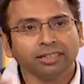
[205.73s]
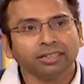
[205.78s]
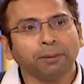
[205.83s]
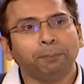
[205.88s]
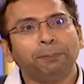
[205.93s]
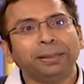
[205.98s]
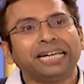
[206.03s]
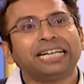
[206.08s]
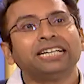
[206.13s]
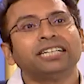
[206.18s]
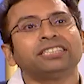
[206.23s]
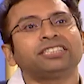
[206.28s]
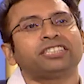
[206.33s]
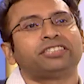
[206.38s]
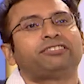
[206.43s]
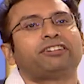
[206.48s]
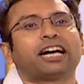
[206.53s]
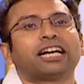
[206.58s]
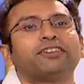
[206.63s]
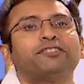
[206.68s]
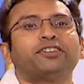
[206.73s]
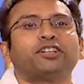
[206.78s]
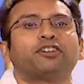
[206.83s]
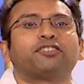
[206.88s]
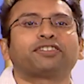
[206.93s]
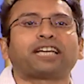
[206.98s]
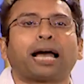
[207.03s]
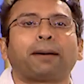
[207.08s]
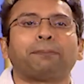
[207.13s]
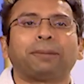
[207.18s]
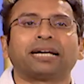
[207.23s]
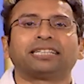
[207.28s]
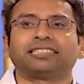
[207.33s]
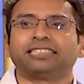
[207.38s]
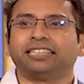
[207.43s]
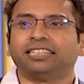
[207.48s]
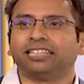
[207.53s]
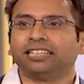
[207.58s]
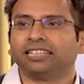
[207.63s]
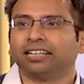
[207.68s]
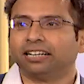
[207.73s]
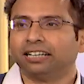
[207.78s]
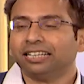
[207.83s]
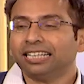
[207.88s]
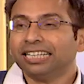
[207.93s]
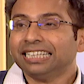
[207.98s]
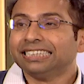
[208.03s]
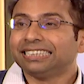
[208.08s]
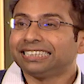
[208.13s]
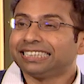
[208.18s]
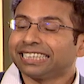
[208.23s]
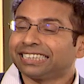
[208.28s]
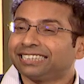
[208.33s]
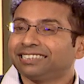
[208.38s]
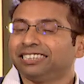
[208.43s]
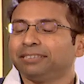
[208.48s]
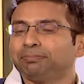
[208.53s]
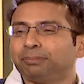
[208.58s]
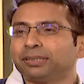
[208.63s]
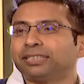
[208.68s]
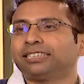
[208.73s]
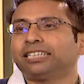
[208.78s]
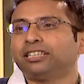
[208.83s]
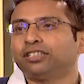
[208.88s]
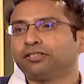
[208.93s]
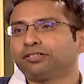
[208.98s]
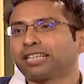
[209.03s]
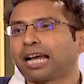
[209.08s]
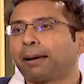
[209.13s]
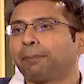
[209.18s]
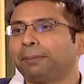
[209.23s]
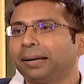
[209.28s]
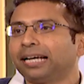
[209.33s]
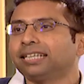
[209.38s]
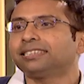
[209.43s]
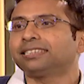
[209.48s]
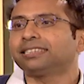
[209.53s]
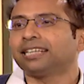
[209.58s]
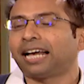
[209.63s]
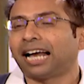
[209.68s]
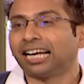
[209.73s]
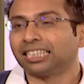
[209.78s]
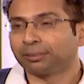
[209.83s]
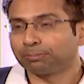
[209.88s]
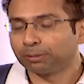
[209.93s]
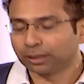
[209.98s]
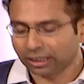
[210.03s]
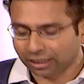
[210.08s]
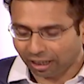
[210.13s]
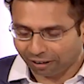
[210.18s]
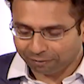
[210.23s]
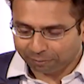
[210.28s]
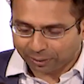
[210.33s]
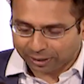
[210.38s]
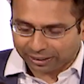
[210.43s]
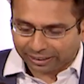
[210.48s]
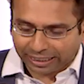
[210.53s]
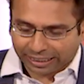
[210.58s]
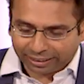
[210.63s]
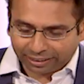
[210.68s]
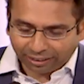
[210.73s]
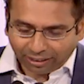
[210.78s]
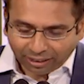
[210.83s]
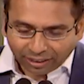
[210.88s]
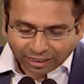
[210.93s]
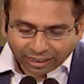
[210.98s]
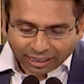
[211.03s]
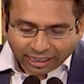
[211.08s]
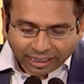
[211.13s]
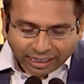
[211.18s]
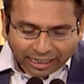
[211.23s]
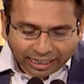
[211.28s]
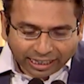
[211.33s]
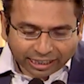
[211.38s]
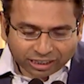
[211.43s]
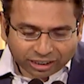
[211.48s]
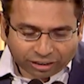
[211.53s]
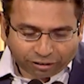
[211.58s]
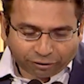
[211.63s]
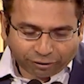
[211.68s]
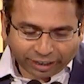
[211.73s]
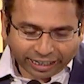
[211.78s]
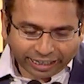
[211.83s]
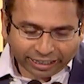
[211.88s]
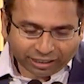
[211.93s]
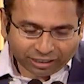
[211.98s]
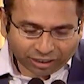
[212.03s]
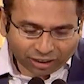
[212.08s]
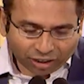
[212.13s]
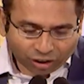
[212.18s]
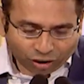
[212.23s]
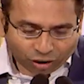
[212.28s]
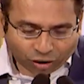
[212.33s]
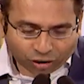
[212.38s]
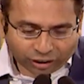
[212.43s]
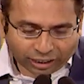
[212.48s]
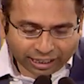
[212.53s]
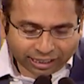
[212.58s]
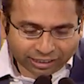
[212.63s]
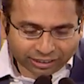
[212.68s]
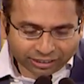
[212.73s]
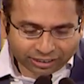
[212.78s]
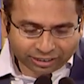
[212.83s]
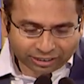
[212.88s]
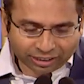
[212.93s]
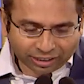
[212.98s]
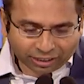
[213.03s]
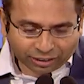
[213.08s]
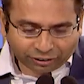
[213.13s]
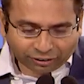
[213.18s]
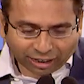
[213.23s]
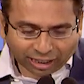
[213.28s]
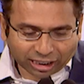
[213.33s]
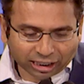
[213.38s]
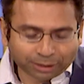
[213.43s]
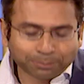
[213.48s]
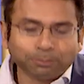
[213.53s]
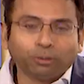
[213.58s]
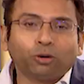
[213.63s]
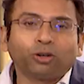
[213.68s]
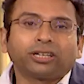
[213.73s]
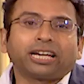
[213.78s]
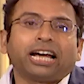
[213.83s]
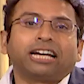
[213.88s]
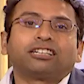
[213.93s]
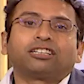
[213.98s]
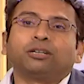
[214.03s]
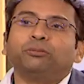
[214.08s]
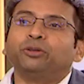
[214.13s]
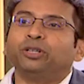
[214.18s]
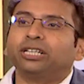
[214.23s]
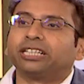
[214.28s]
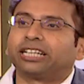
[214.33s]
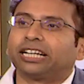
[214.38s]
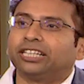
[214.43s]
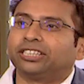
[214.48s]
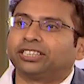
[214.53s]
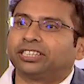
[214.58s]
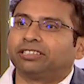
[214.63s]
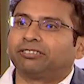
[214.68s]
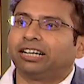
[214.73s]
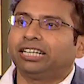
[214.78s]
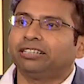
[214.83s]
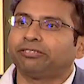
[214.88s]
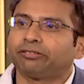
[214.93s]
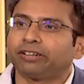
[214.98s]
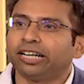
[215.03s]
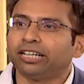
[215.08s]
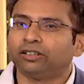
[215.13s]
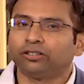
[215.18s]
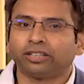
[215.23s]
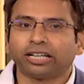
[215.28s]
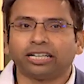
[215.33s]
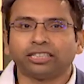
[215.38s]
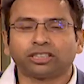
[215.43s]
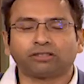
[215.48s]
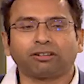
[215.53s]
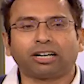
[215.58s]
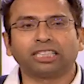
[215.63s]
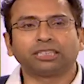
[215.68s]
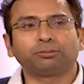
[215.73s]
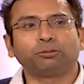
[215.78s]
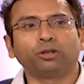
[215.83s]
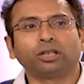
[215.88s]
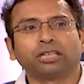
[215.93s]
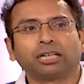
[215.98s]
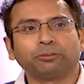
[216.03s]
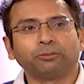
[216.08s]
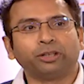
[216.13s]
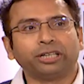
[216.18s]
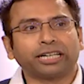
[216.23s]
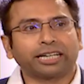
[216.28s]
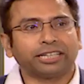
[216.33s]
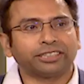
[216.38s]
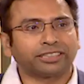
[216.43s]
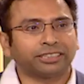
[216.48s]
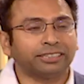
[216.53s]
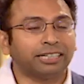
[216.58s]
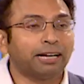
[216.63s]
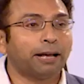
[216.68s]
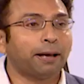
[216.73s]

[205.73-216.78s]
The biggest driver of Capex in India, 60% of Capex, as per the government's data, is trade, hotels, transport and communication, right? Trade, hotels, transport and communication,